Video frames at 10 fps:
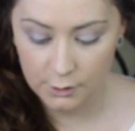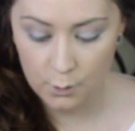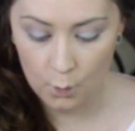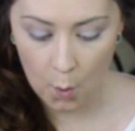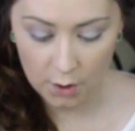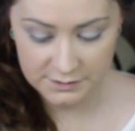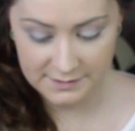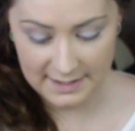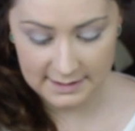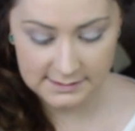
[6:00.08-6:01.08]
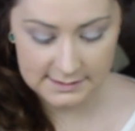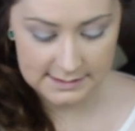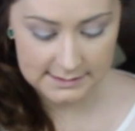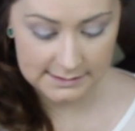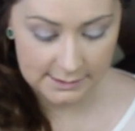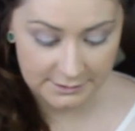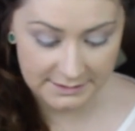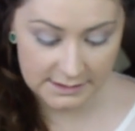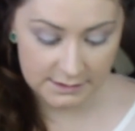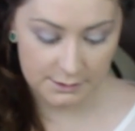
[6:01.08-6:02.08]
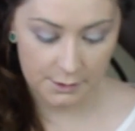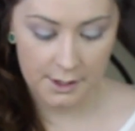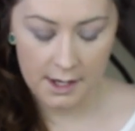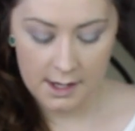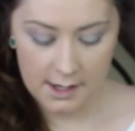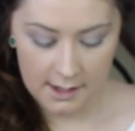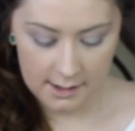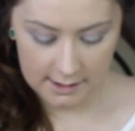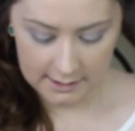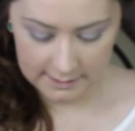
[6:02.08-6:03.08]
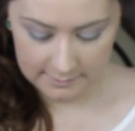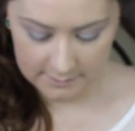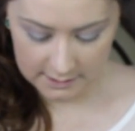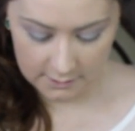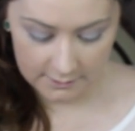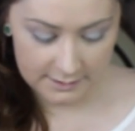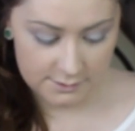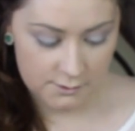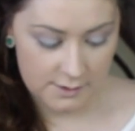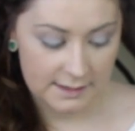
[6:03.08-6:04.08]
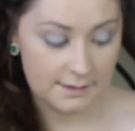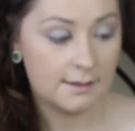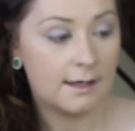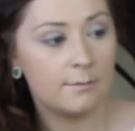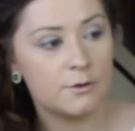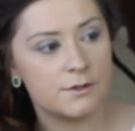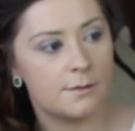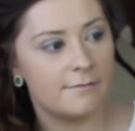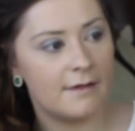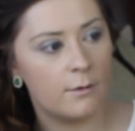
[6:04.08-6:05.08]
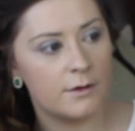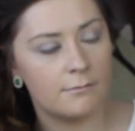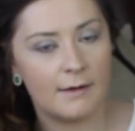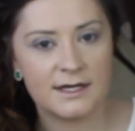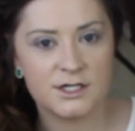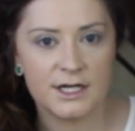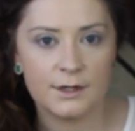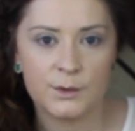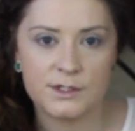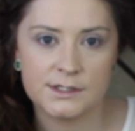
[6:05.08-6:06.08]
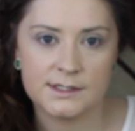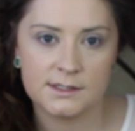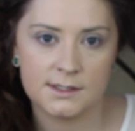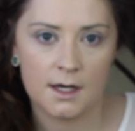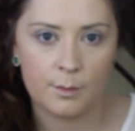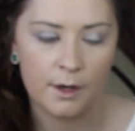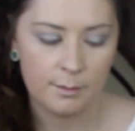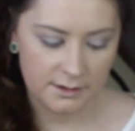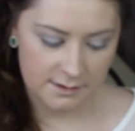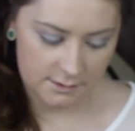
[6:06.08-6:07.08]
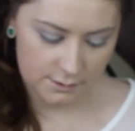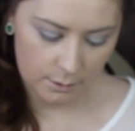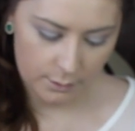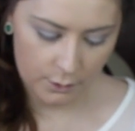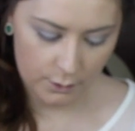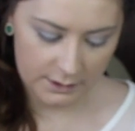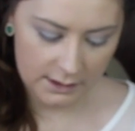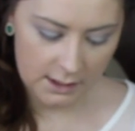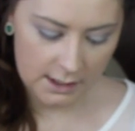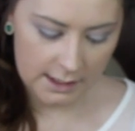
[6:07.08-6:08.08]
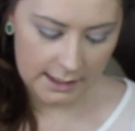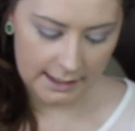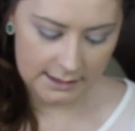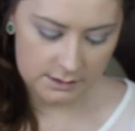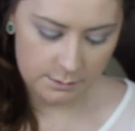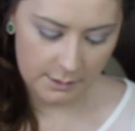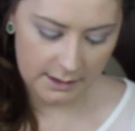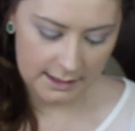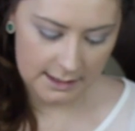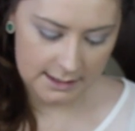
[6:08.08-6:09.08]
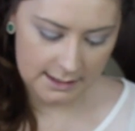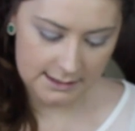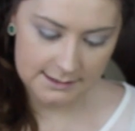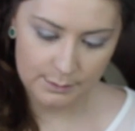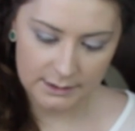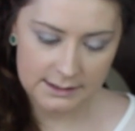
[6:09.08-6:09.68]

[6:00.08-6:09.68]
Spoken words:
don't want that necessarily, so I'm going to then come on top of that with Rain Check, which is this dark purple in the top corner, and my Nars